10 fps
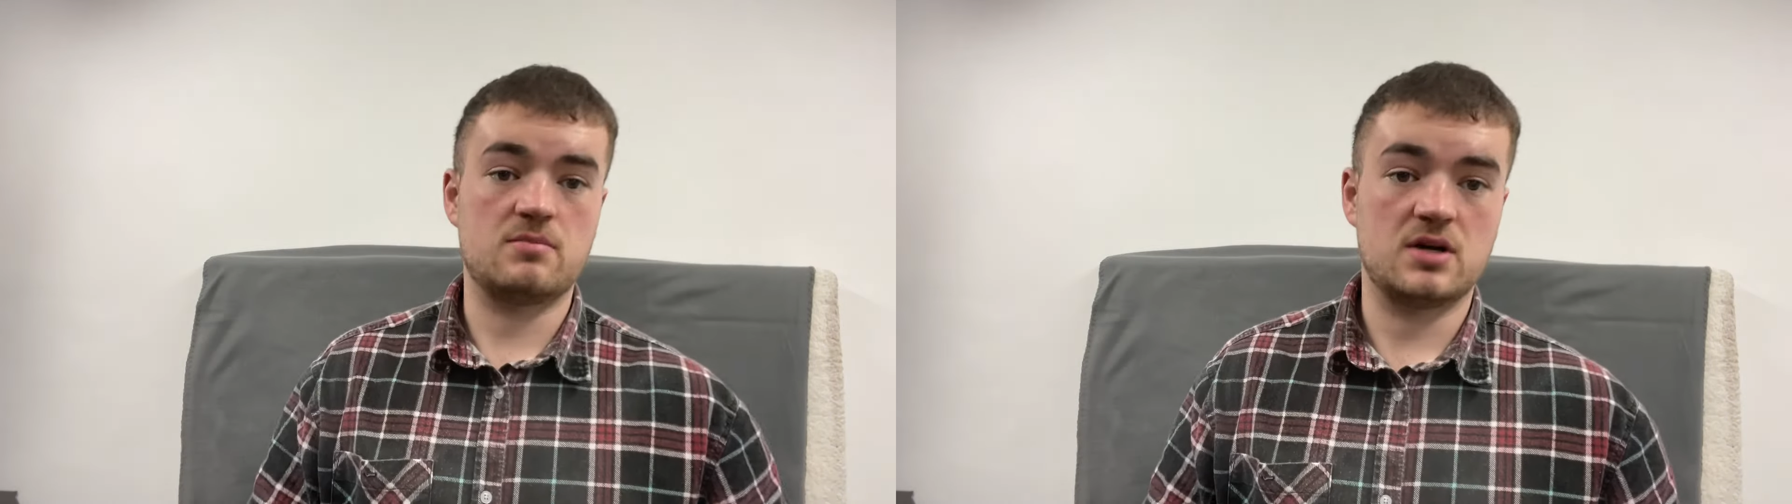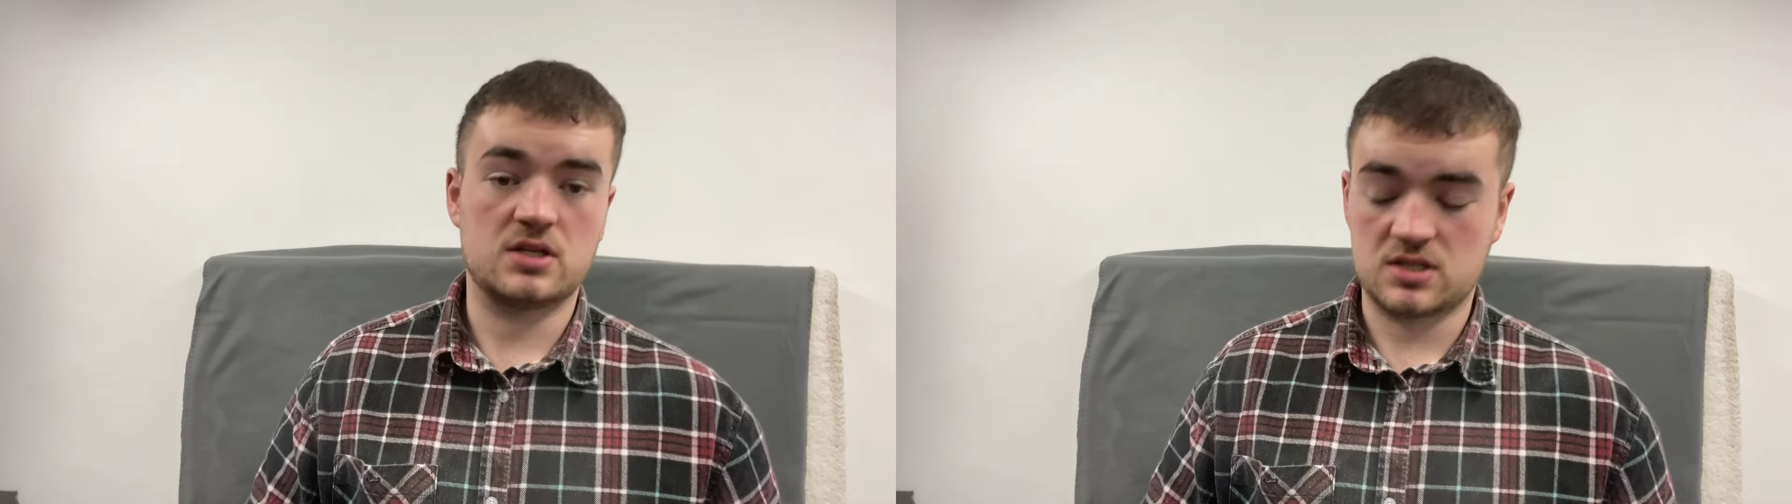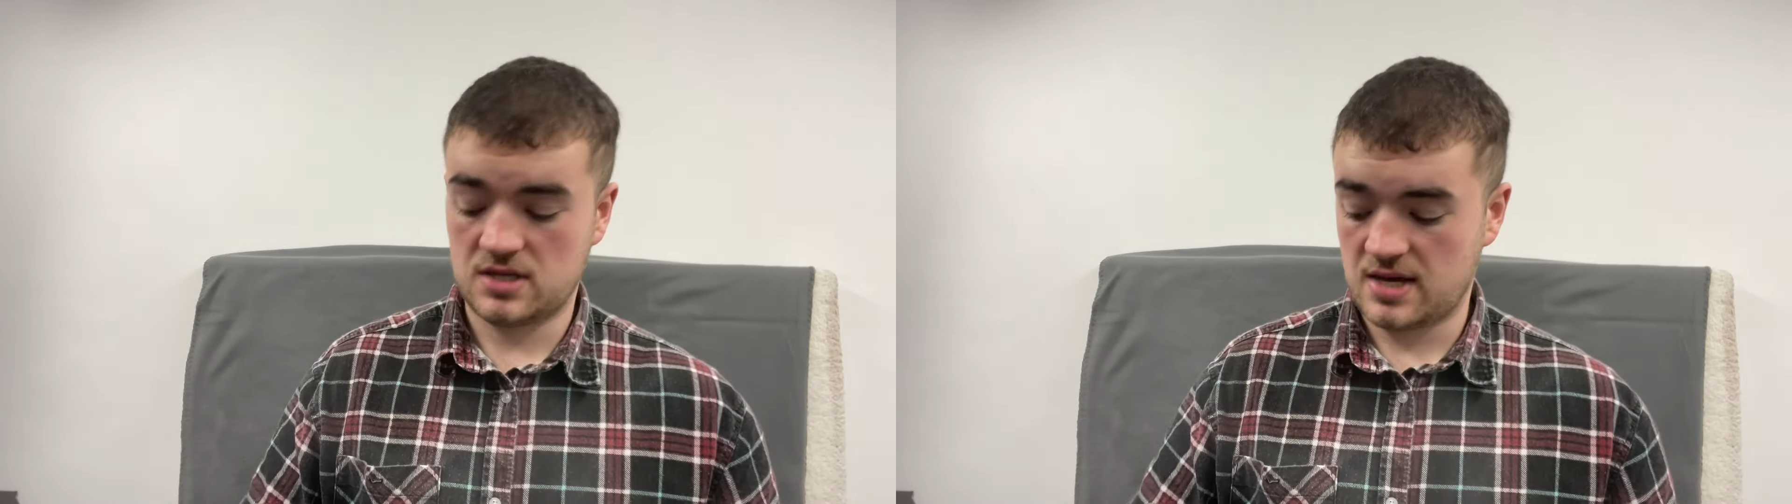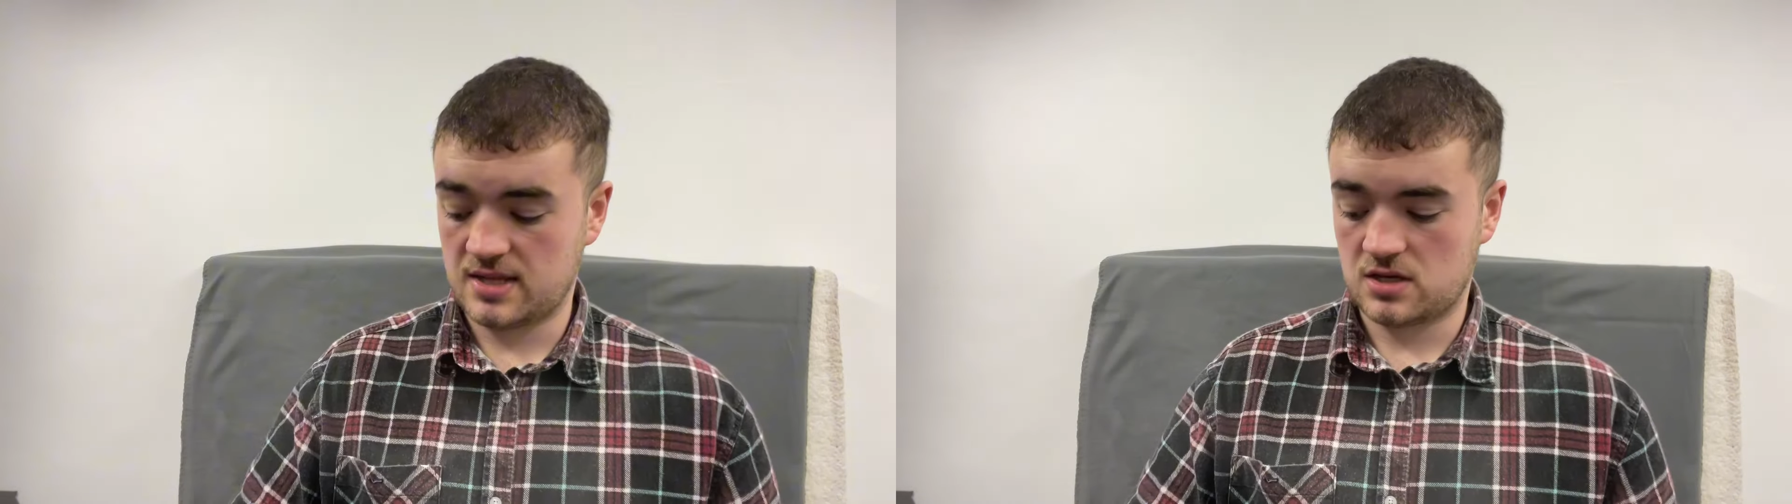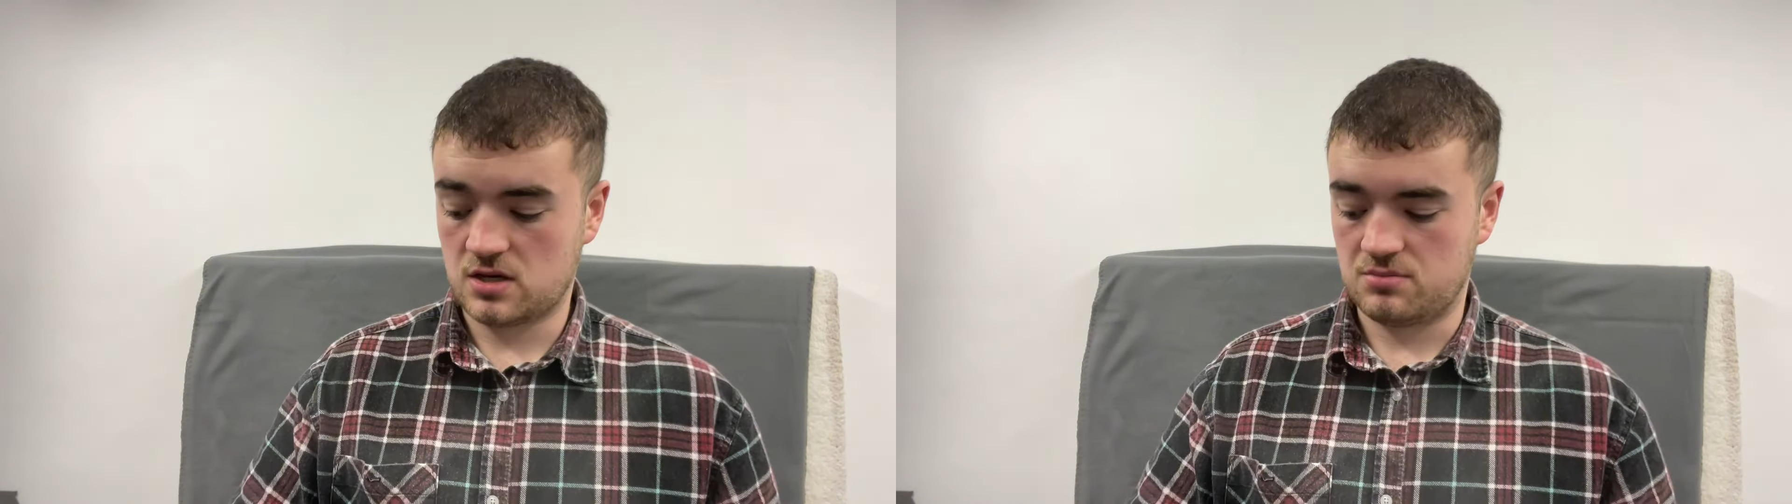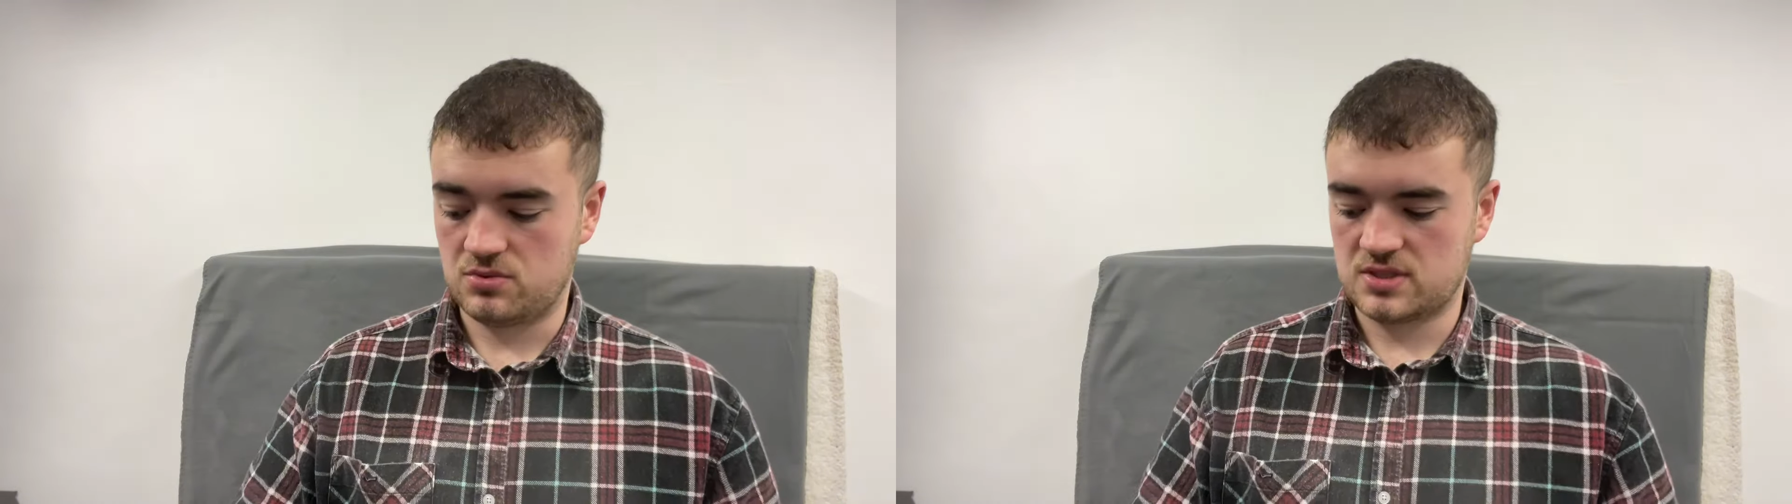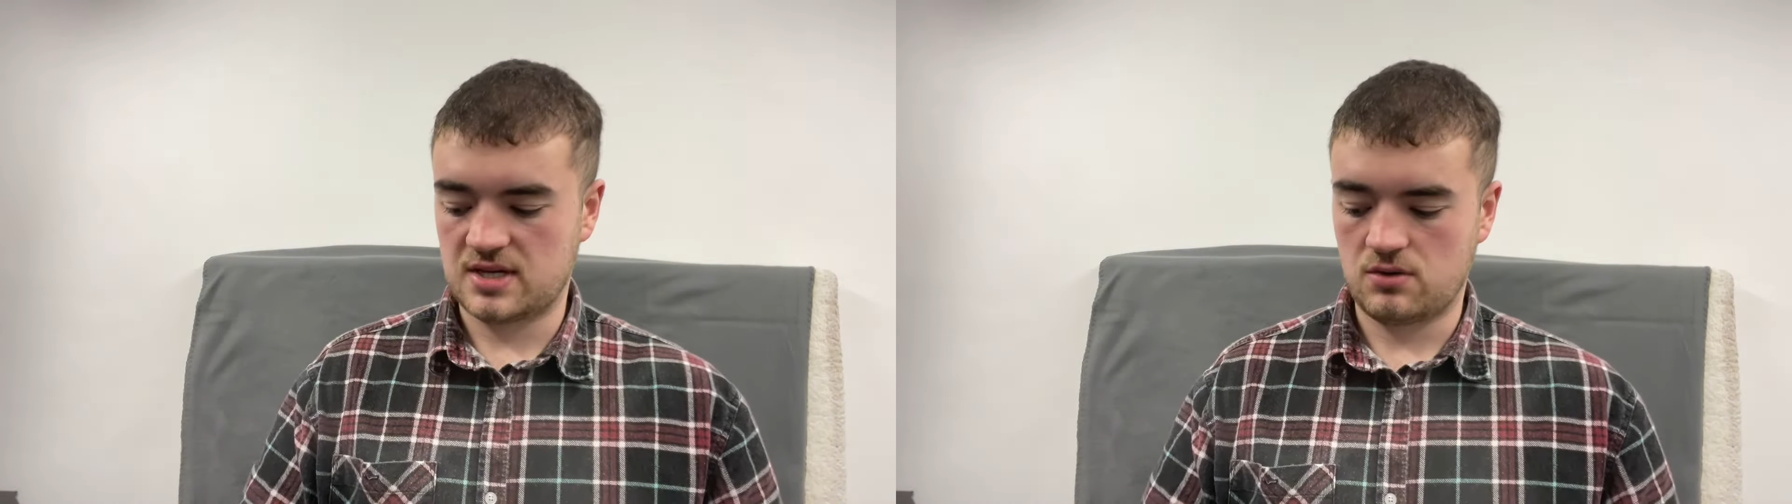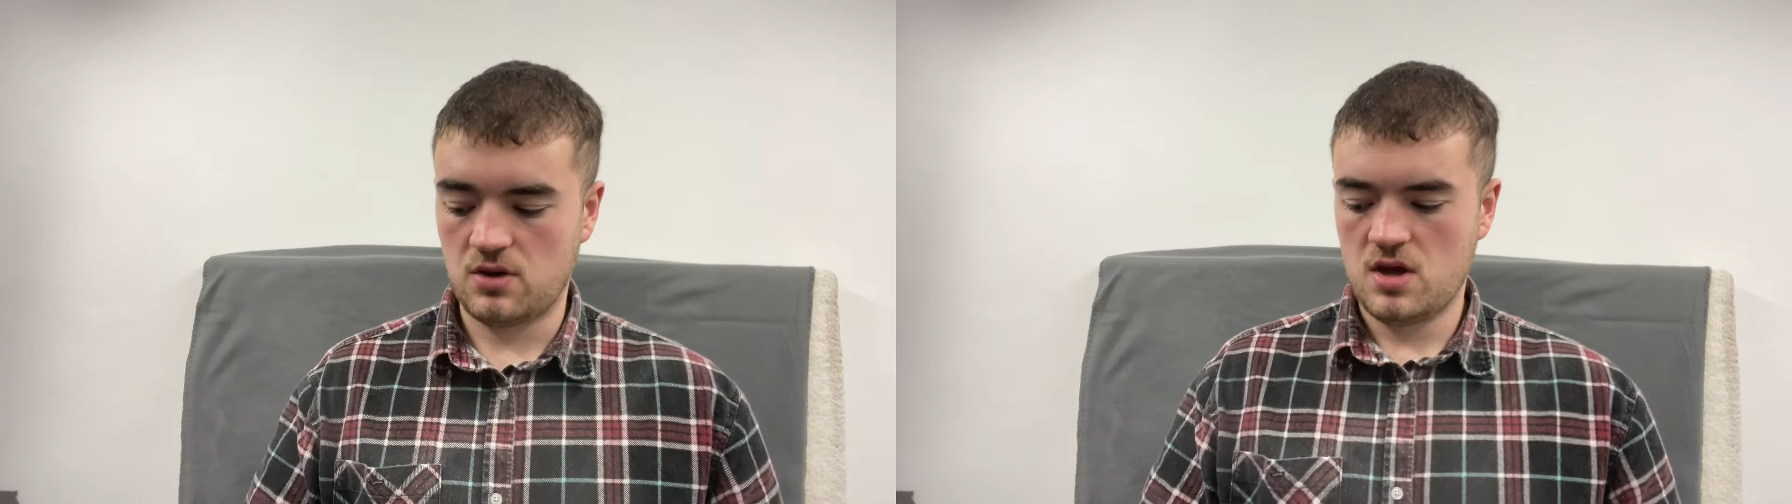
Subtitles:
person at the car boot sale.